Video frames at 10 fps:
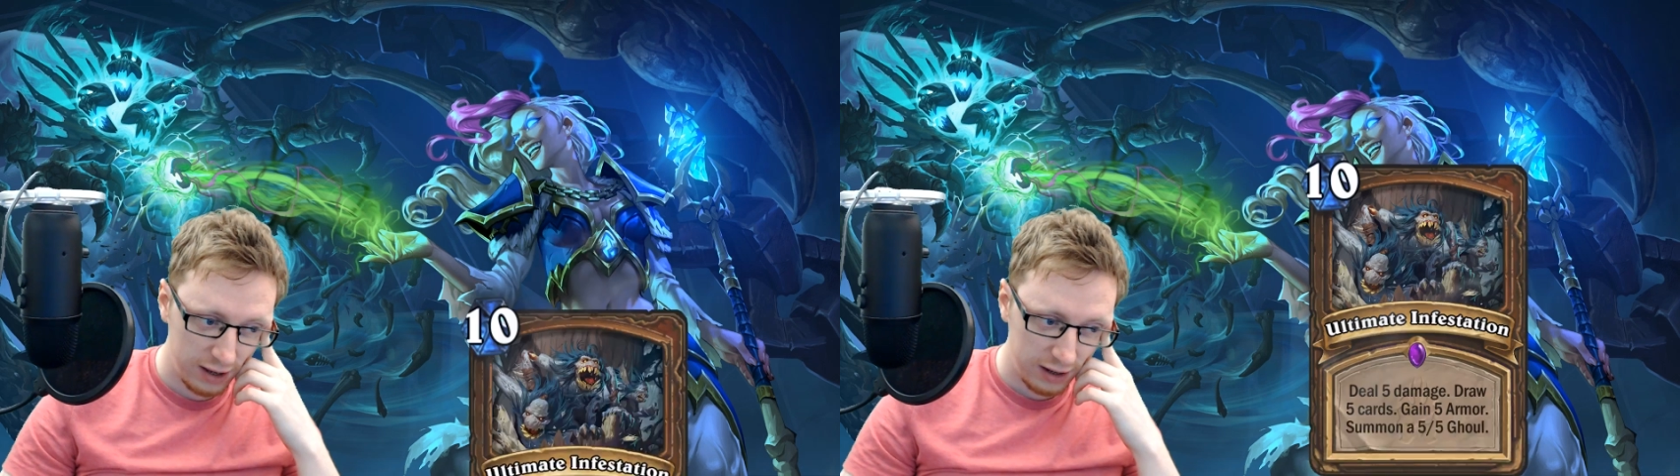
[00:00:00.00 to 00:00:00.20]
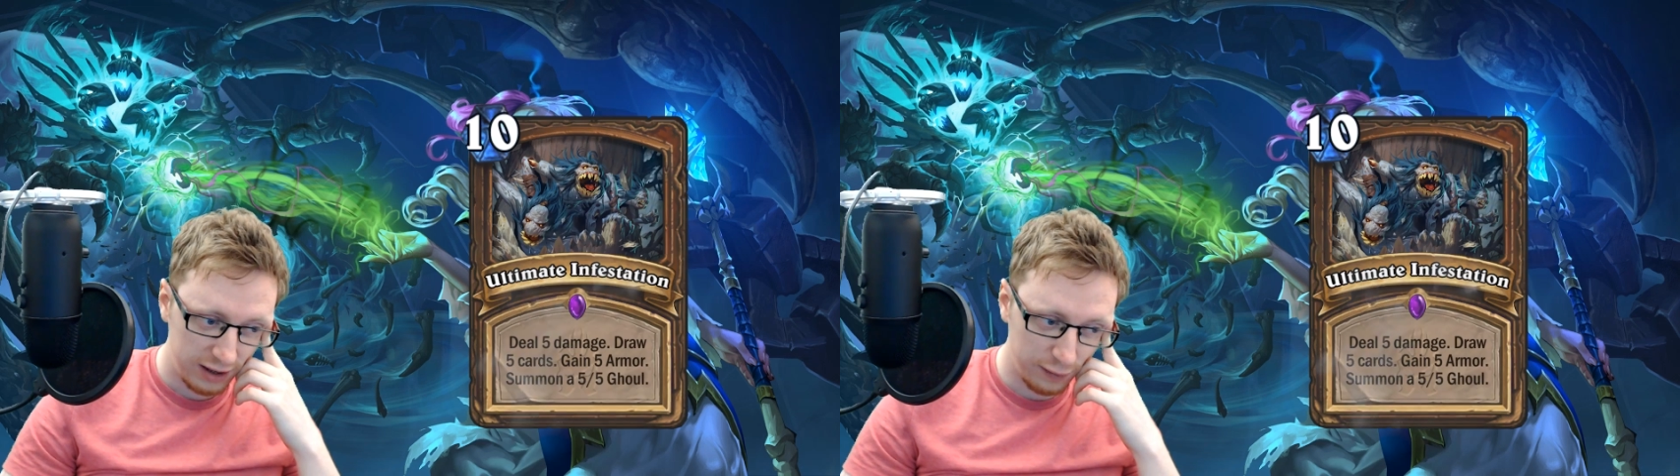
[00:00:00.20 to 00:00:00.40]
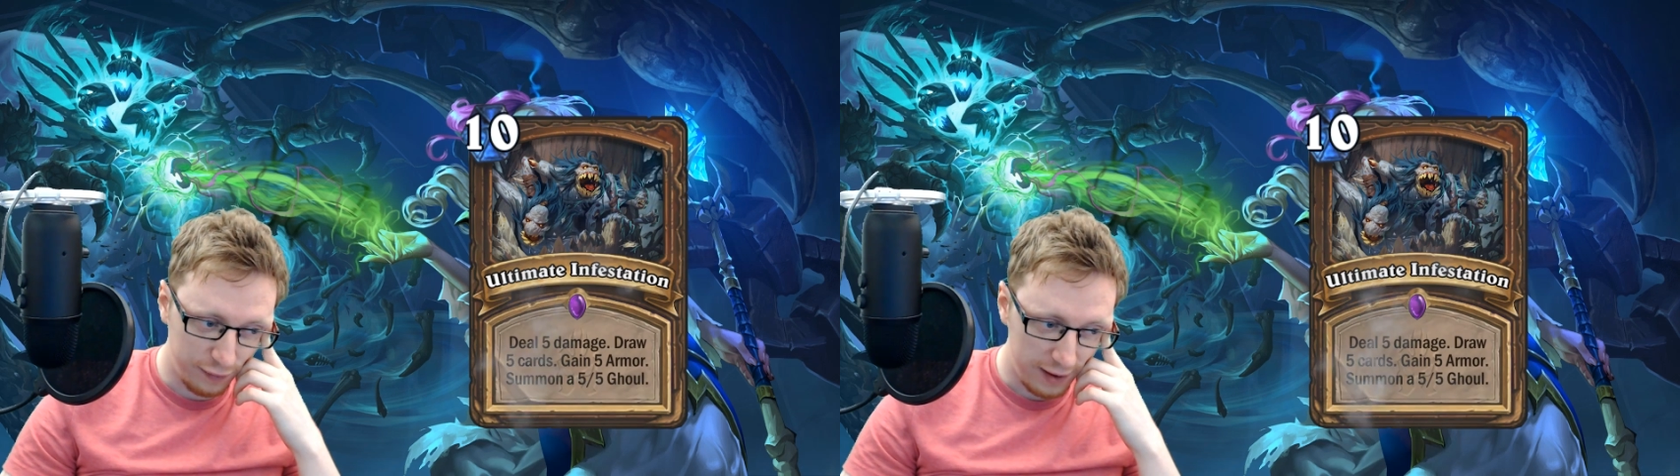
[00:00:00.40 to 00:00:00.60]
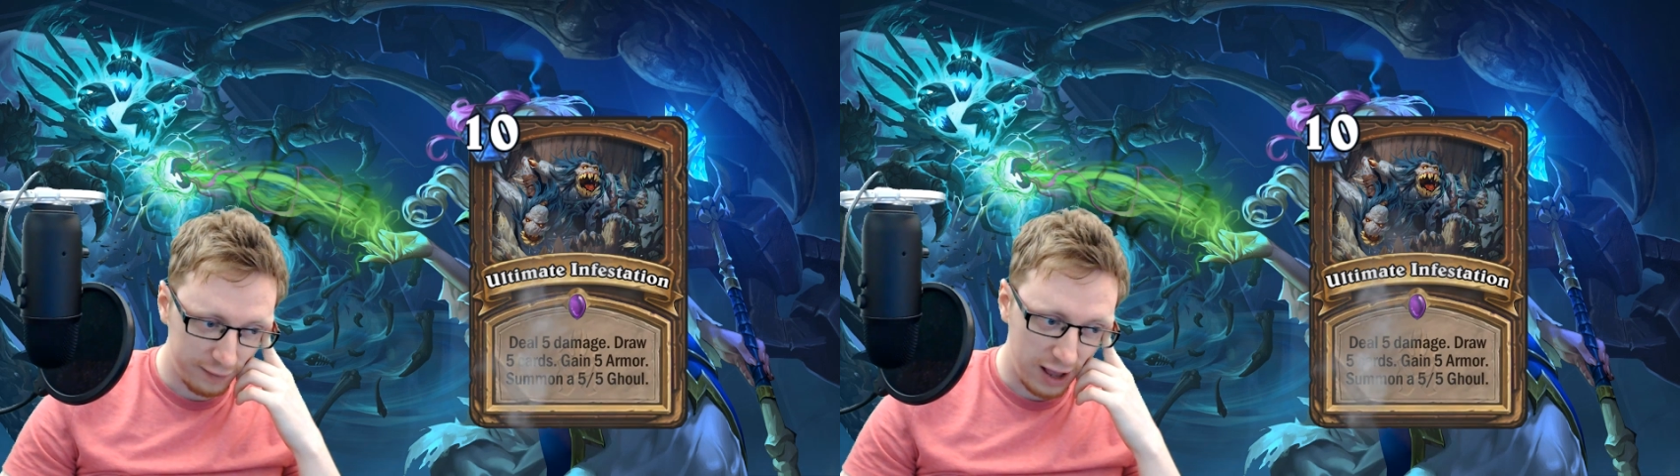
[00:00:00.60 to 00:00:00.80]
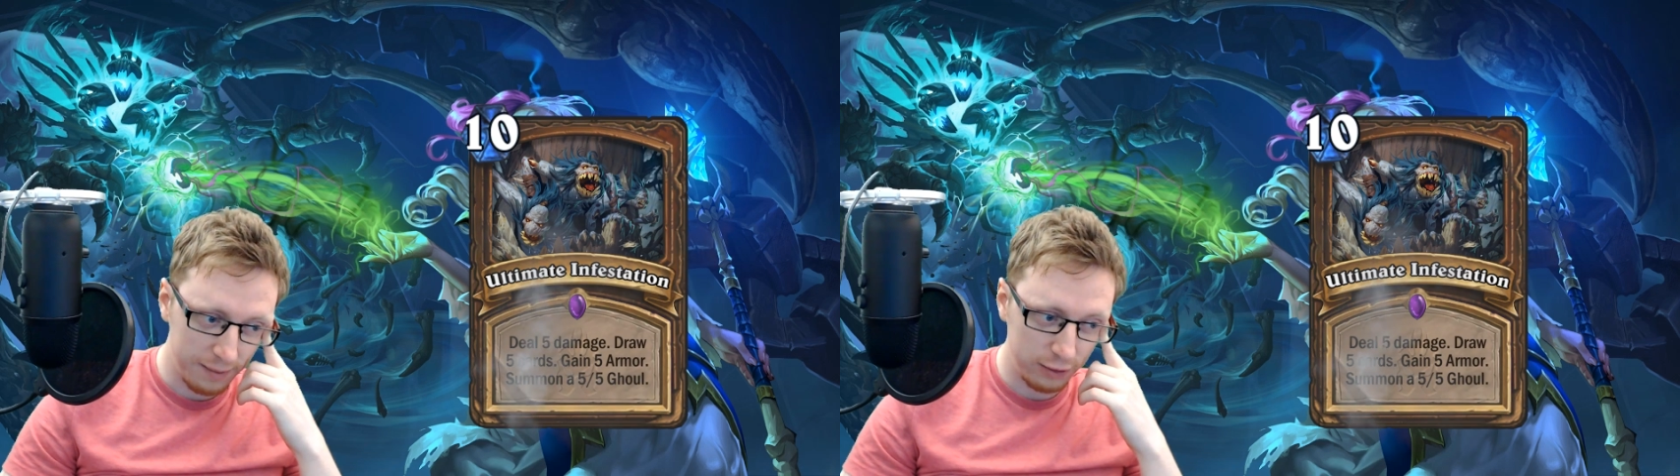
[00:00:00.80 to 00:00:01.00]
Deal 5
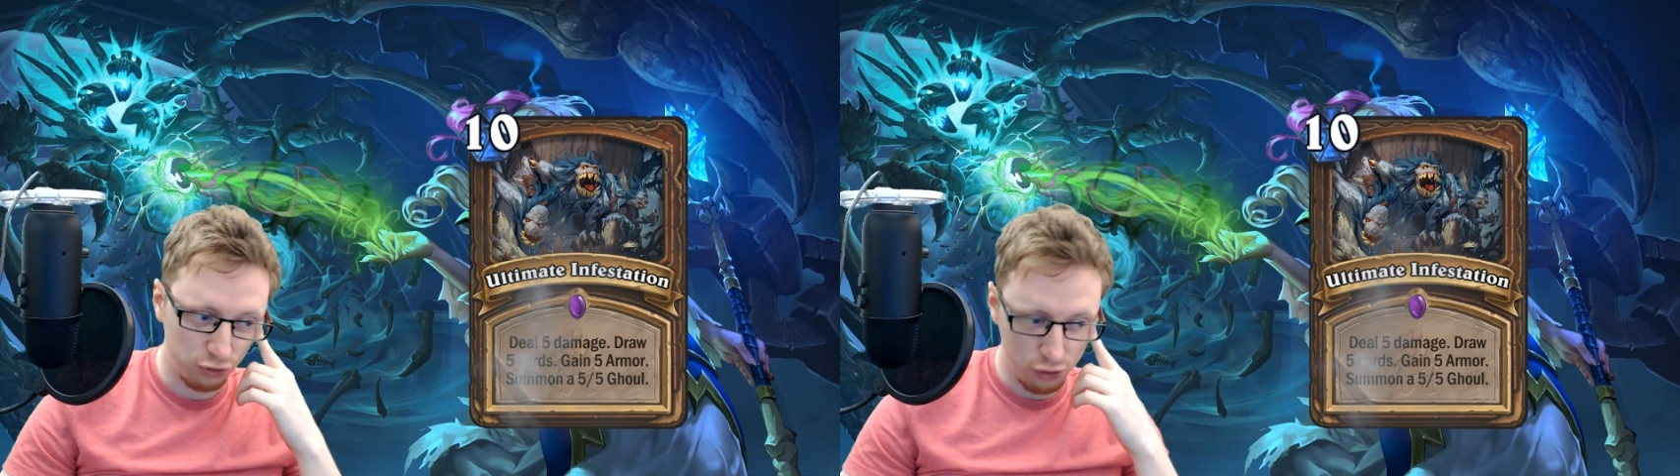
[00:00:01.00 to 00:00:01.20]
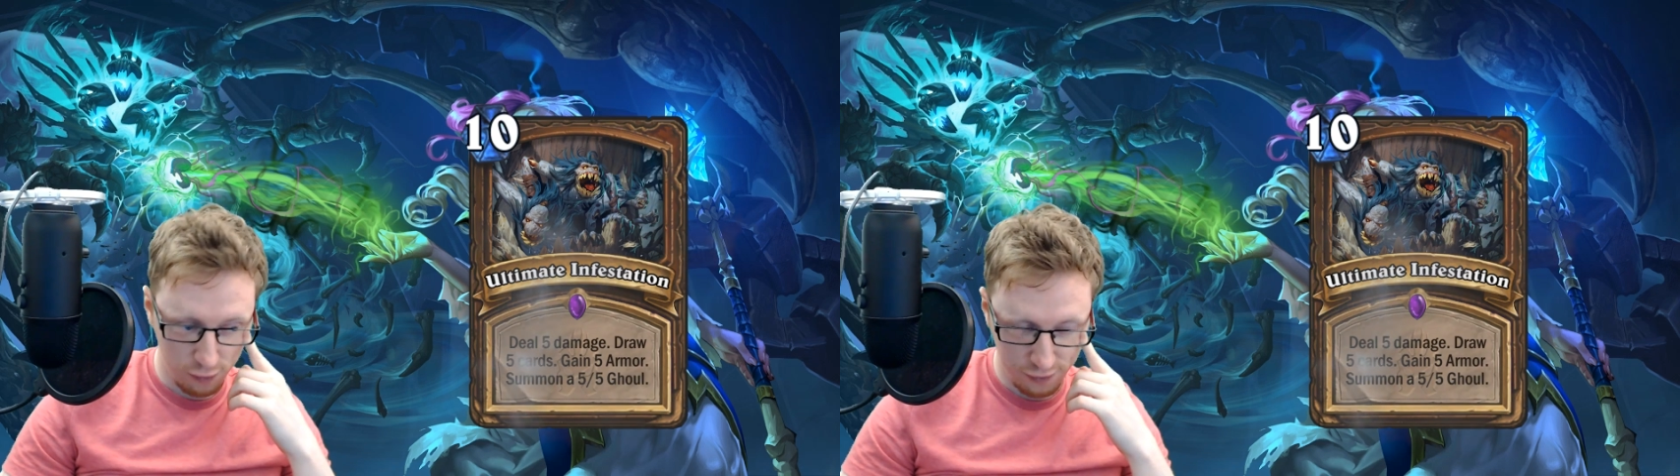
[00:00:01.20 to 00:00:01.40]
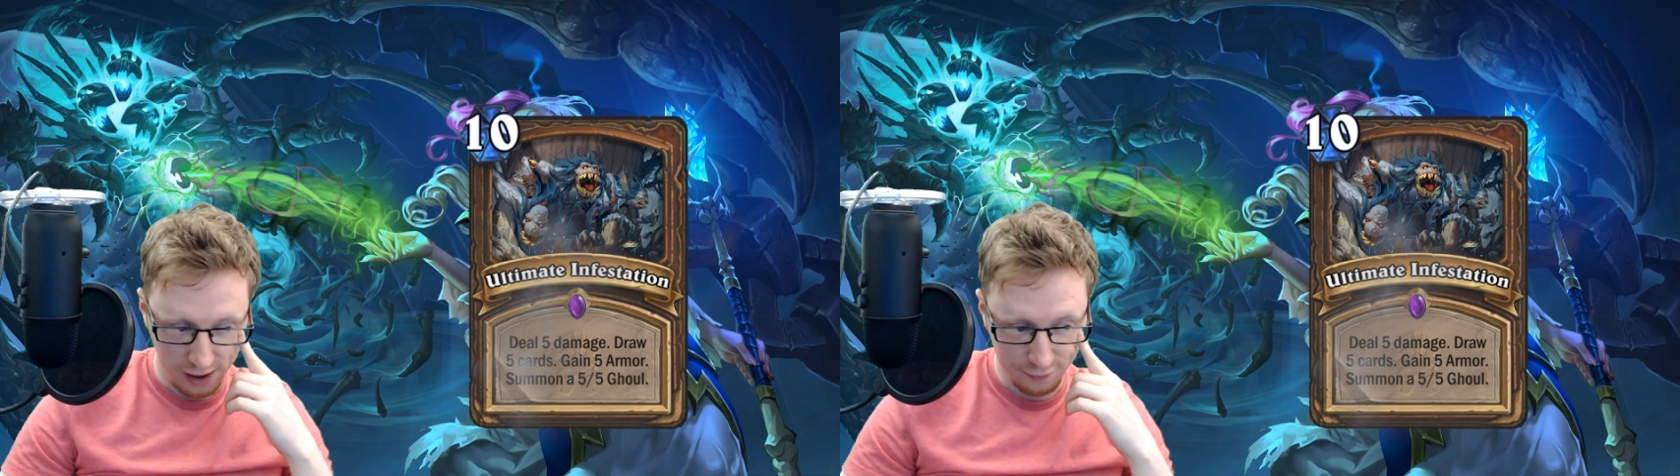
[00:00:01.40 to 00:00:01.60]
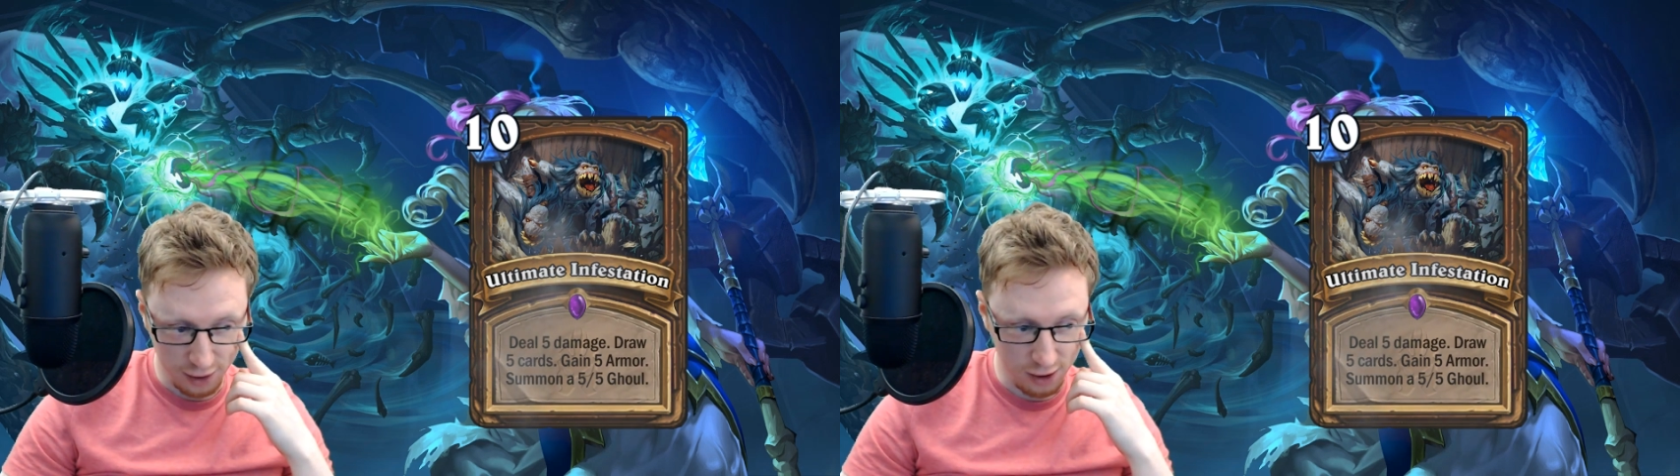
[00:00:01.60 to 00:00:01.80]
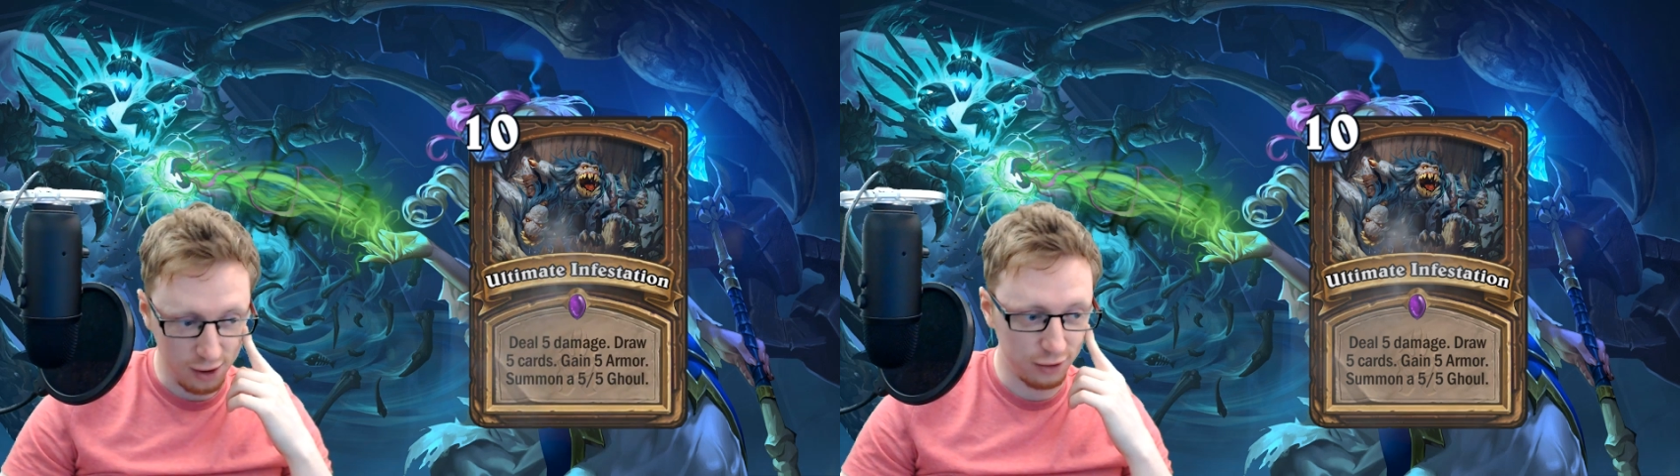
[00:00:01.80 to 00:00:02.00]
damage, draw 5
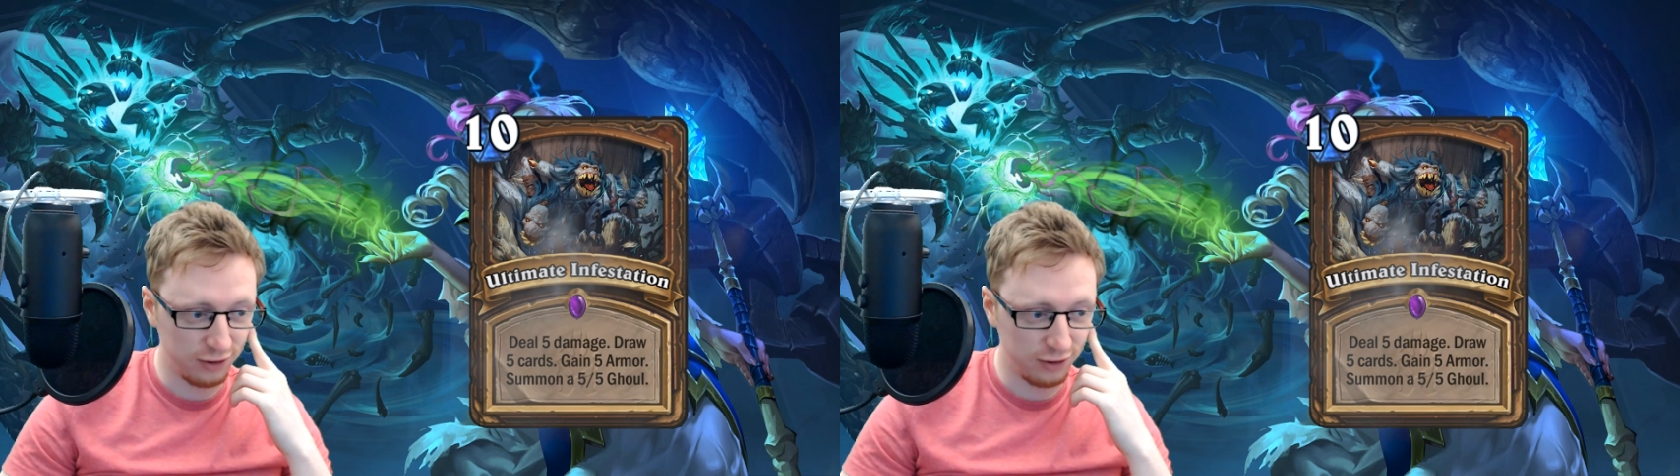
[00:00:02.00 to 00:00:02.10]
cards,